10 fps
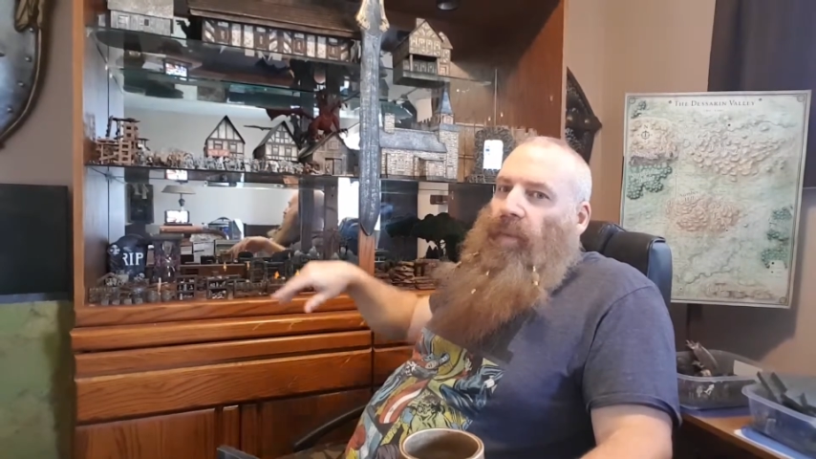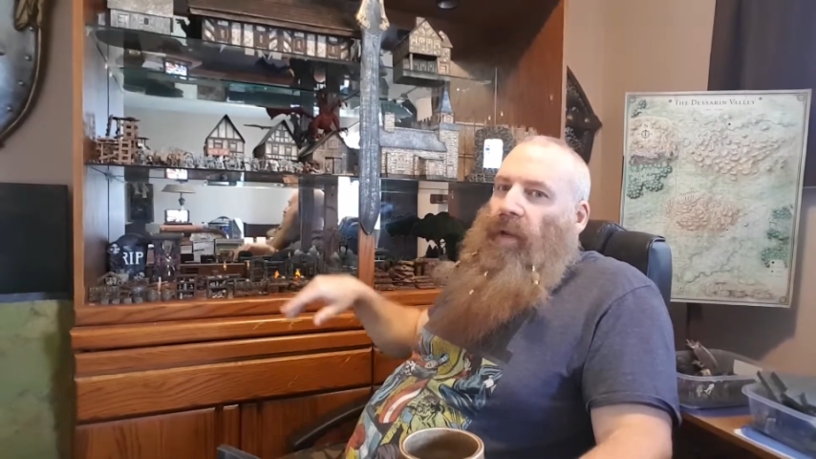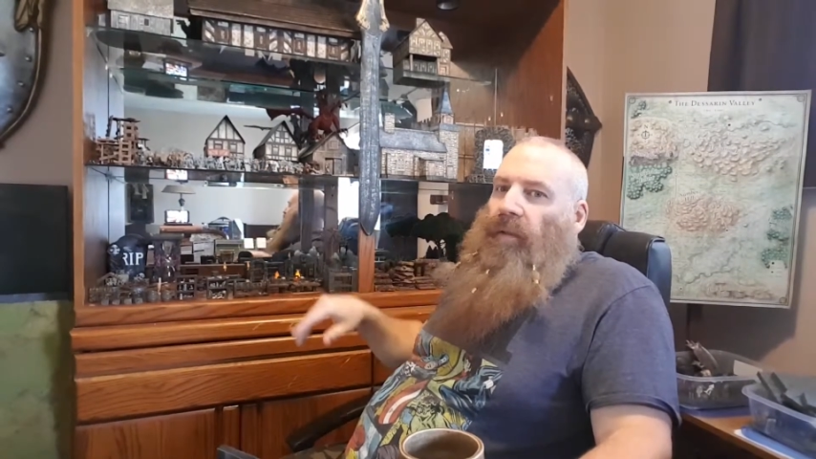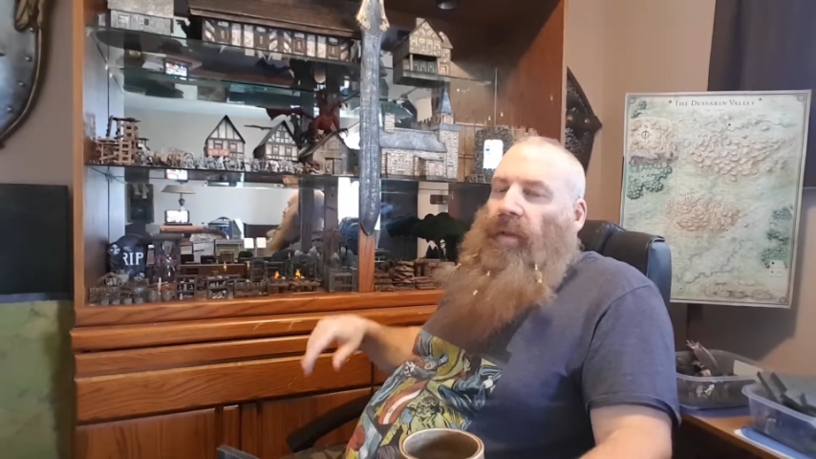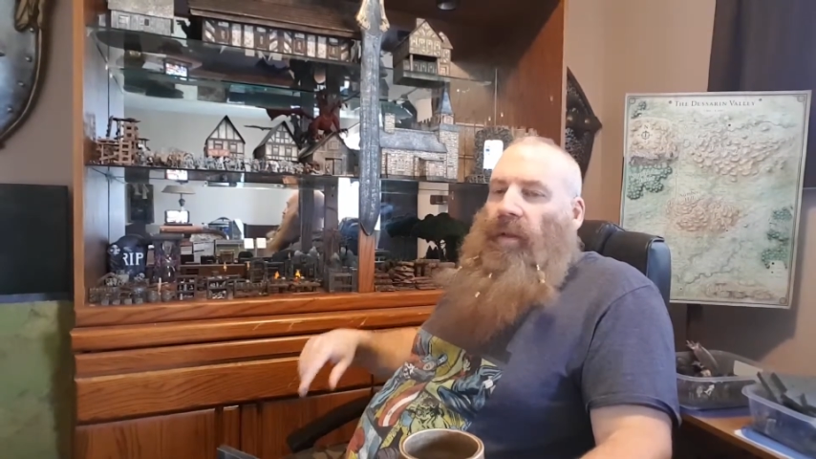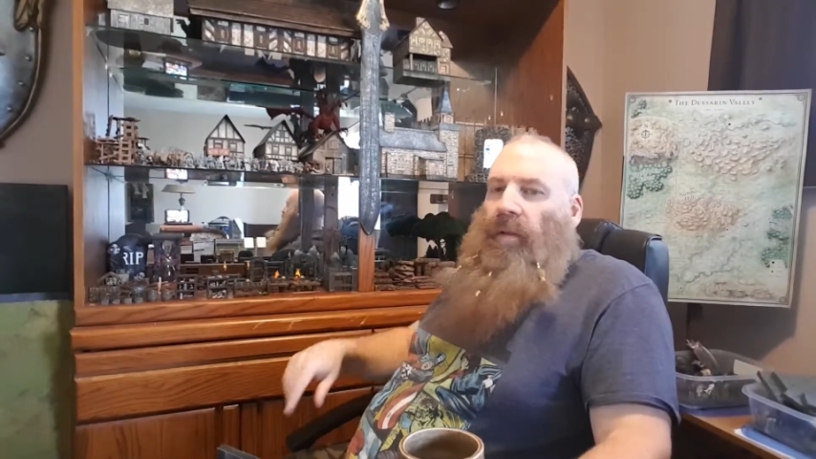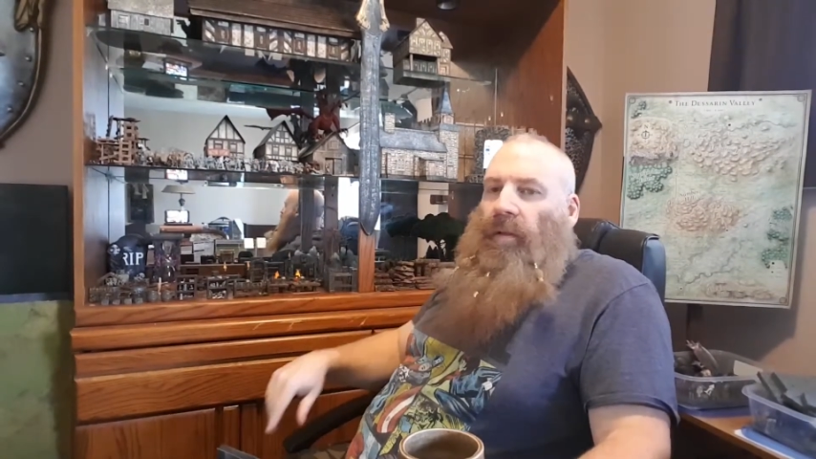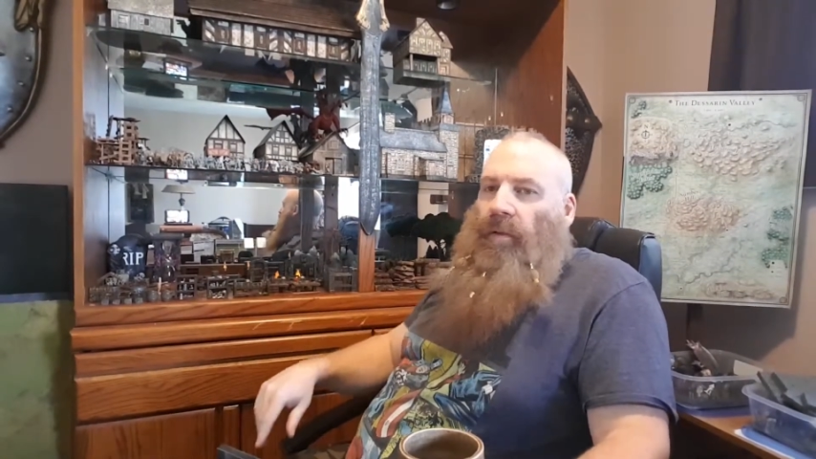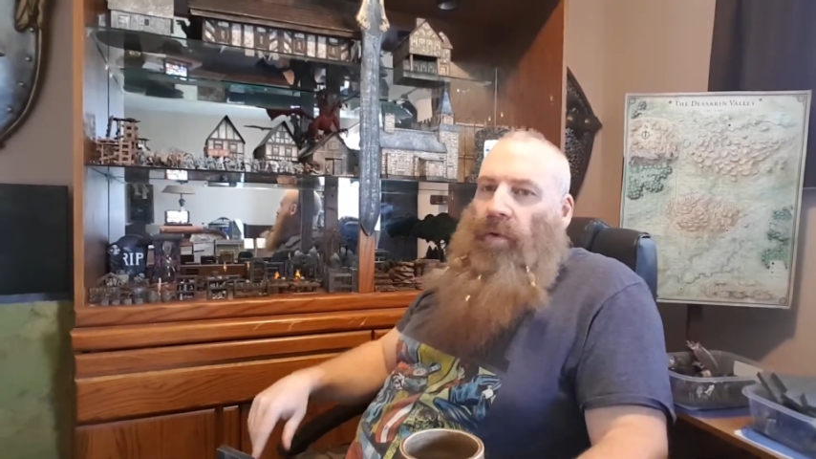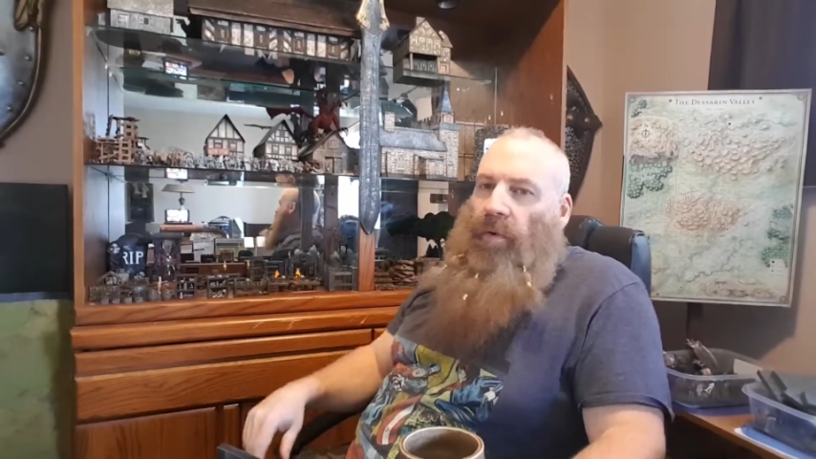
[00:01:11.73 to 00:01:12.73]
painting,
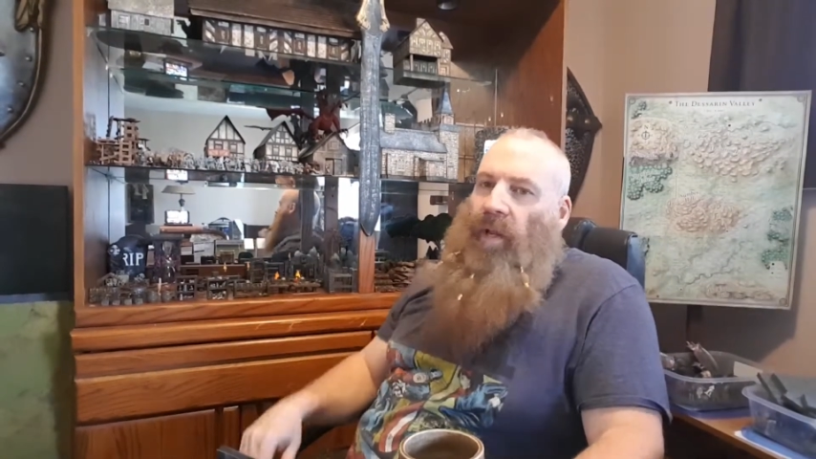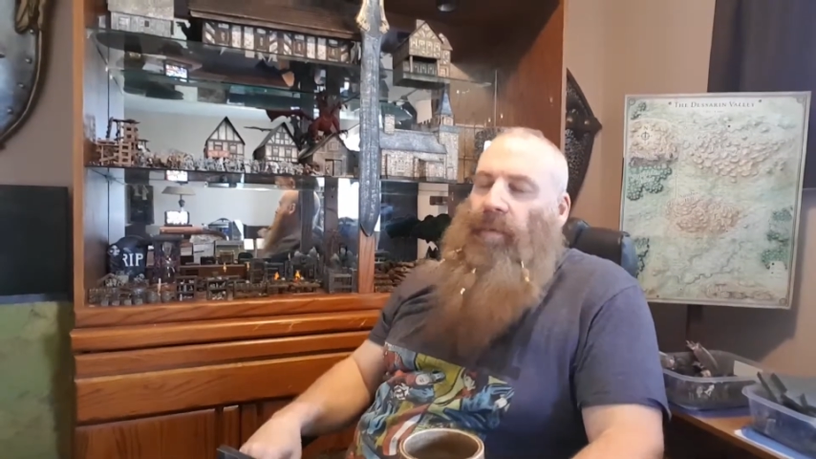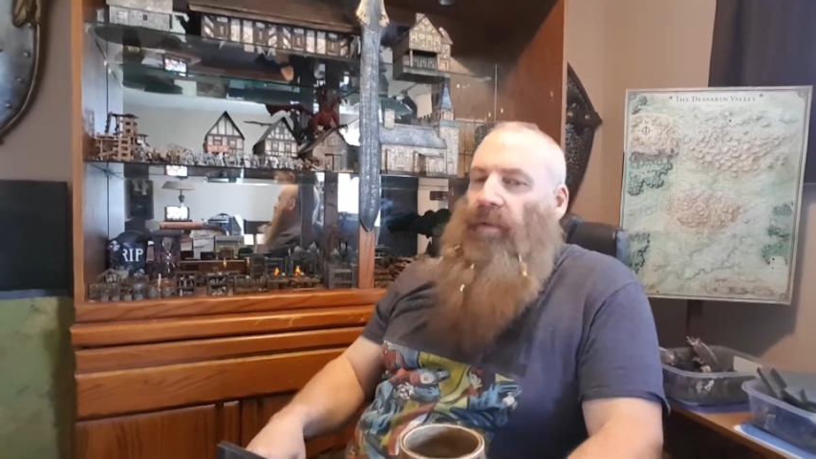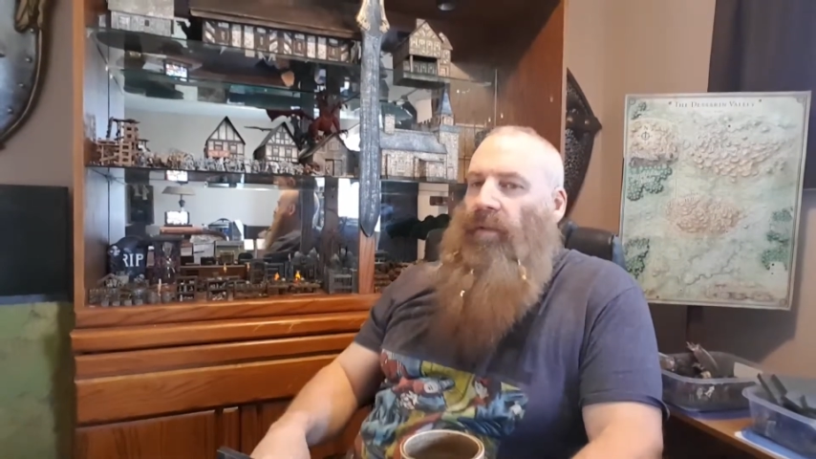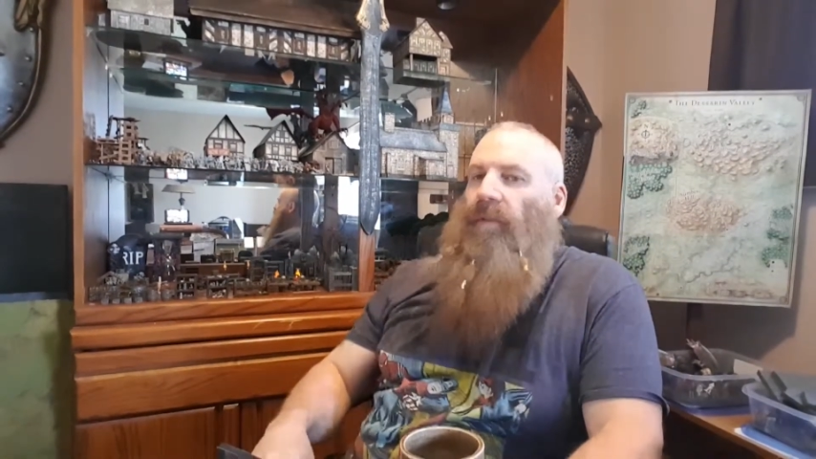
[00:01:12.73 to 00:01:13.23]
you name it.